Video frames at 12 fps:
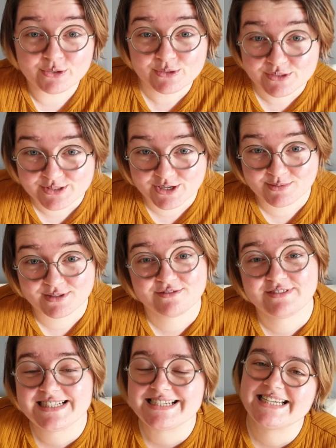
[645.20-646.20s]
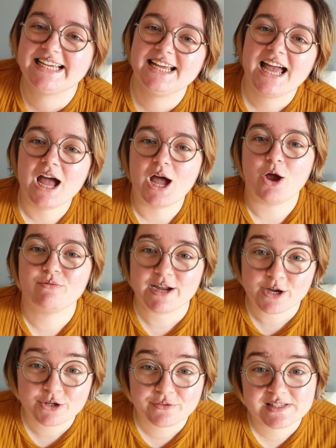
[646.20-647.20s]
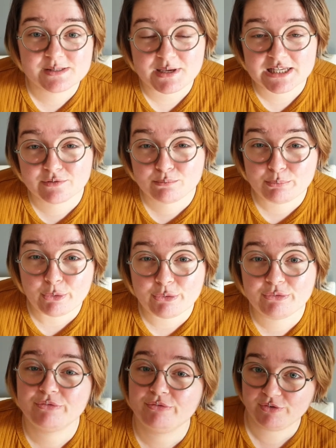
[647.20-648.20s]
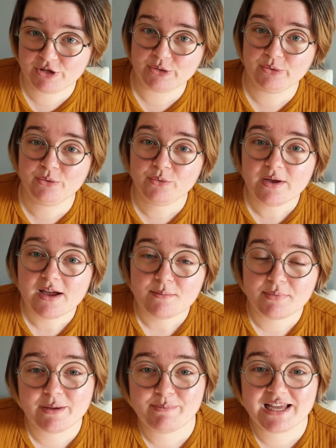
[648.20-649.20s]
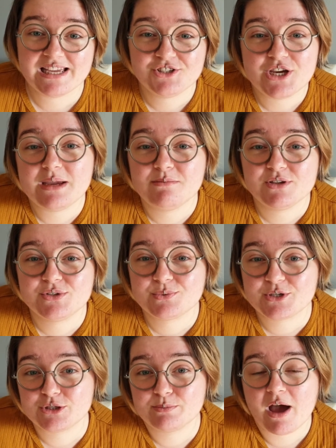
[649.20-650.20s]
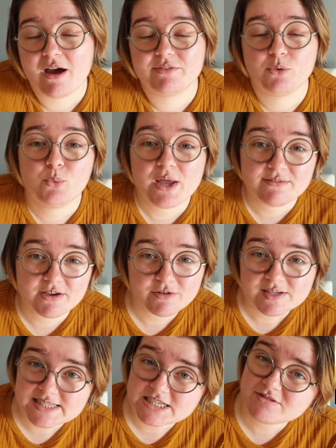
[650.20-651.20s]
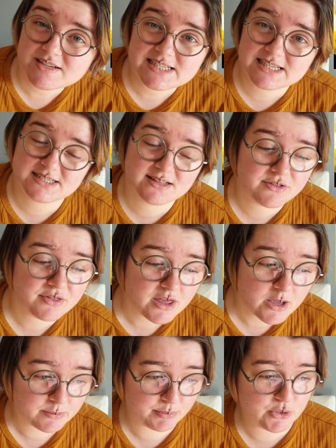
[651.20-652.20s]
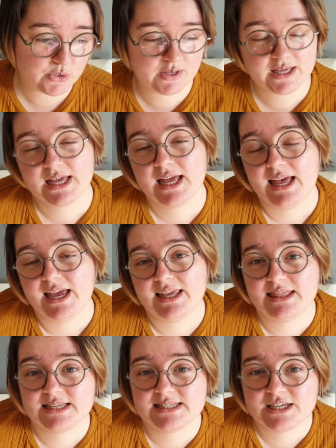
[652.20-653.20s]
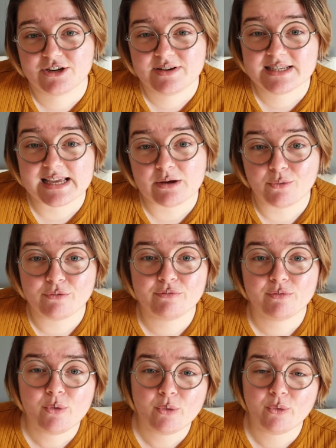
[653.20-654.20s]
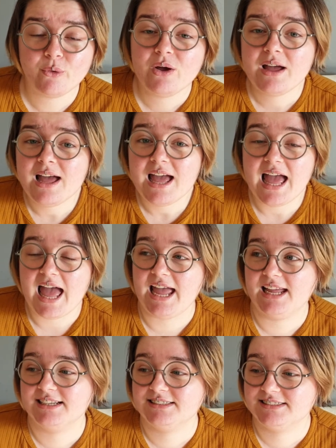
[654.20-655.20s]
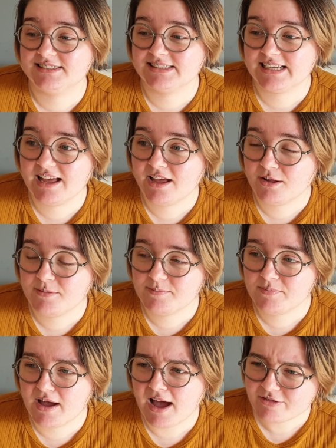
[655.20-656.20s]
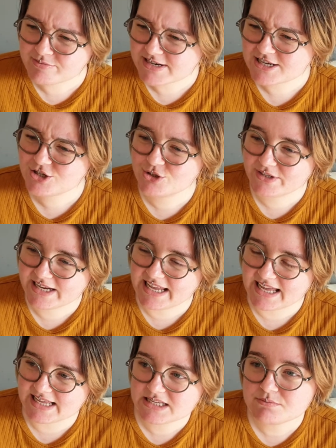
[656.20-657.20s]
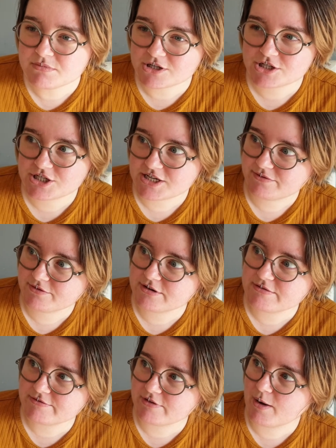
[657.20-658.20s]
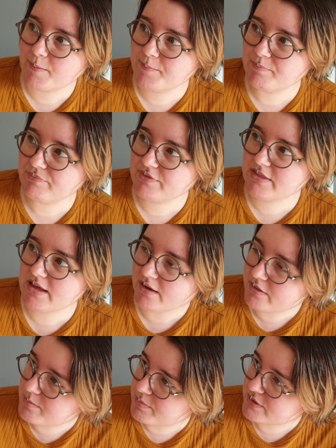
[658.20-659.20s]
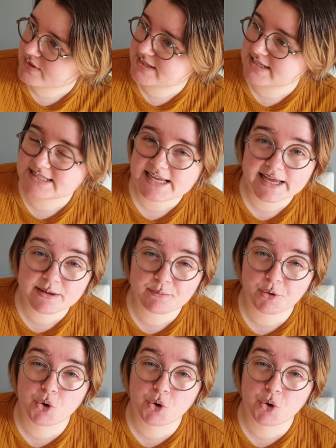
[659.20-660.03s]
also been reading A Record of a Spaceborn Few by Becky Chambers, which is part of the Wayfarer series. It's the third book in the series out of 4. And I've been enjoying it. It's much different from the other books. The second book